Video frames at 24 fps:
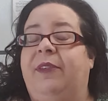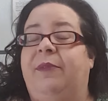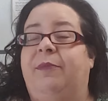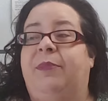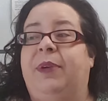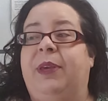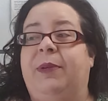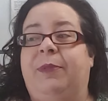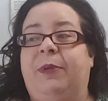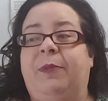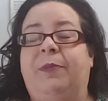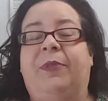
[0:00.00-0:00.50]

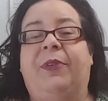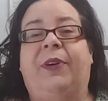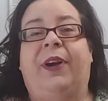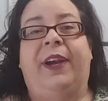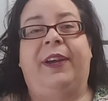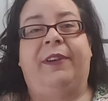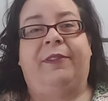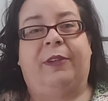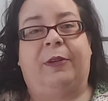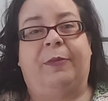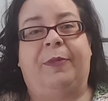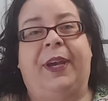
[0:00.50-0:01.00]
People
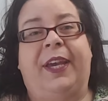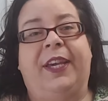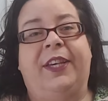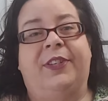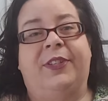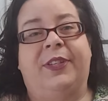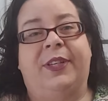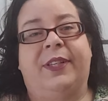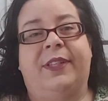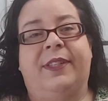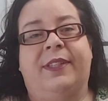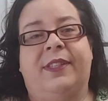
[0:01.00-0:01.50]
pray for
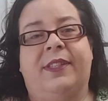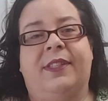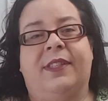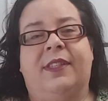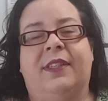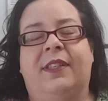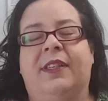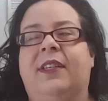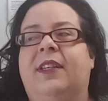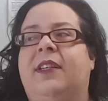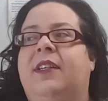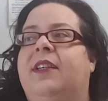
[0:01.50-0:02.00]
patience.
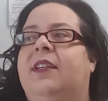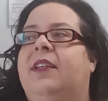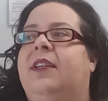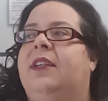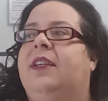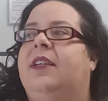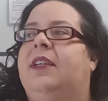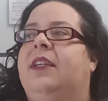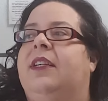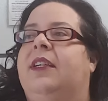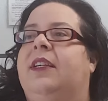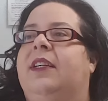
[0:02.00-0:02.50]

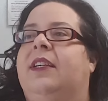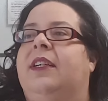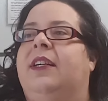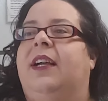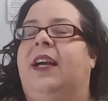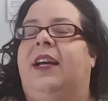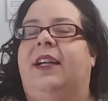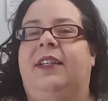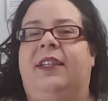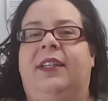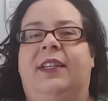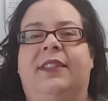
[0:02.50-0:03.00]

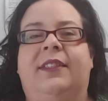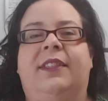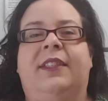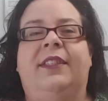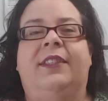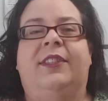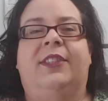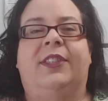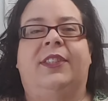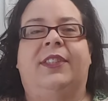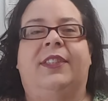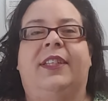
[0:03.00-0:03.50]
God
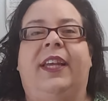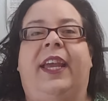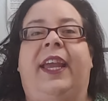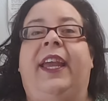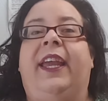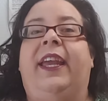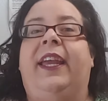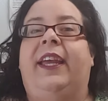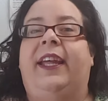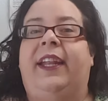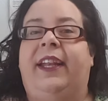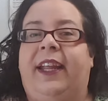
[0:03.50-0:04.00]
doesn't just
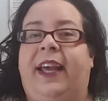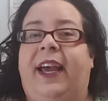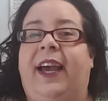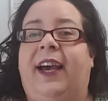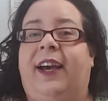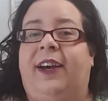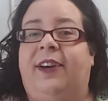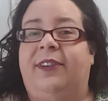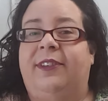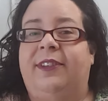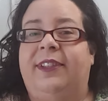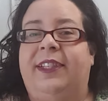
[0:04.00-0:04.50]
hand
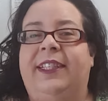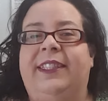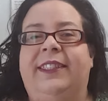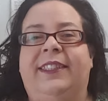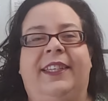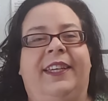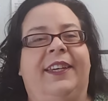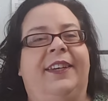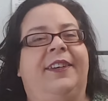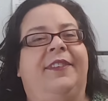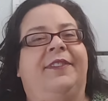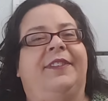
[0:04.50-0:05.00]
out these
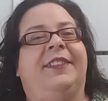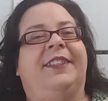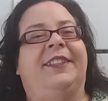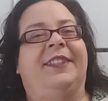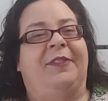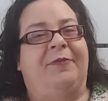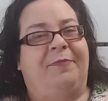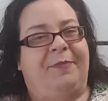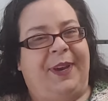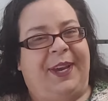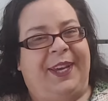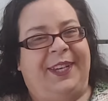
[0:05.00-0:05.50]
gifts
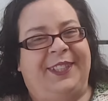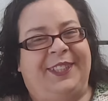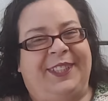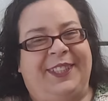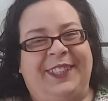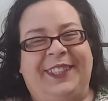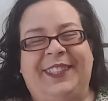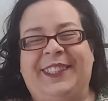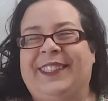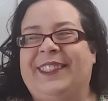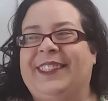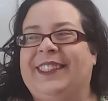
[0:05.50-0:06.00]
of
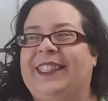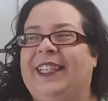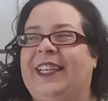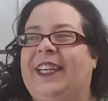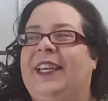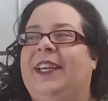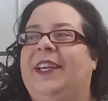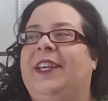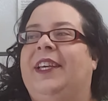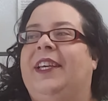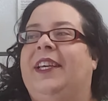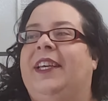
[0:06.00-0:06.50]
patience.
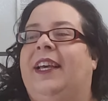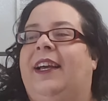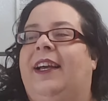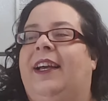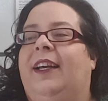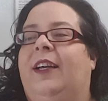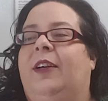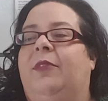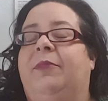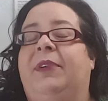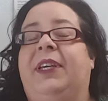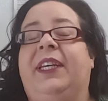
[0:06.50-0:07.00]

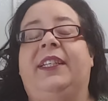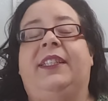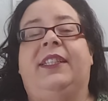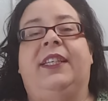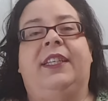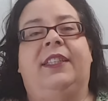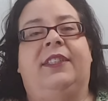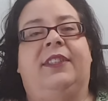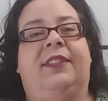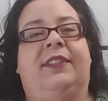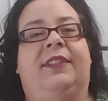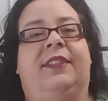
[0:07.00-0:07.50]
He
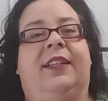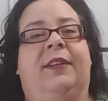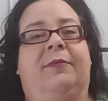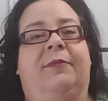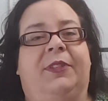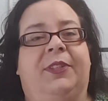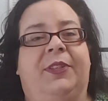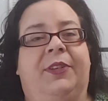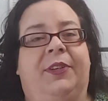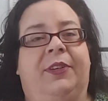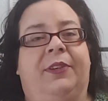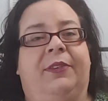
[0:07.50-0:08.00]
teaches
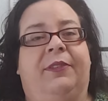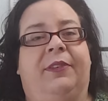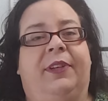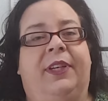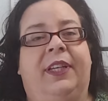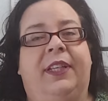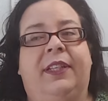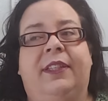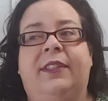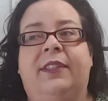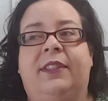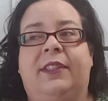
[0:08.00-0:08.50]
them to you
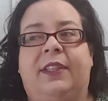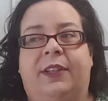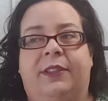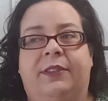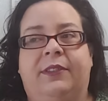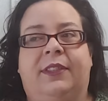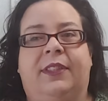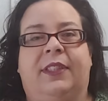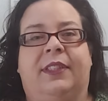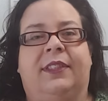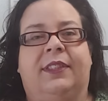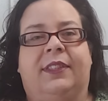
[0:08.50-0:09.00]
in
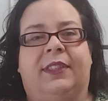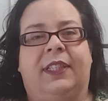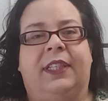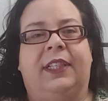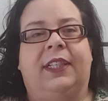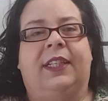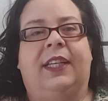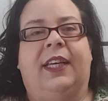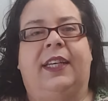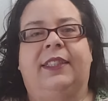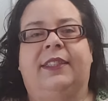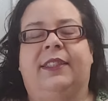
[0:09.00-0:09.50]
doses,
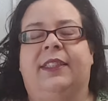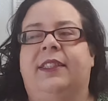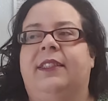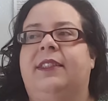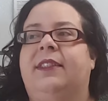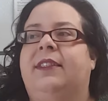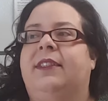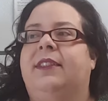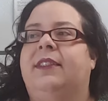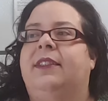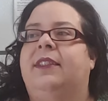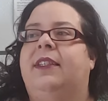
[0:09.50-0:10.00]
in
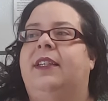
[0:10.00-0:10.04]
lessons.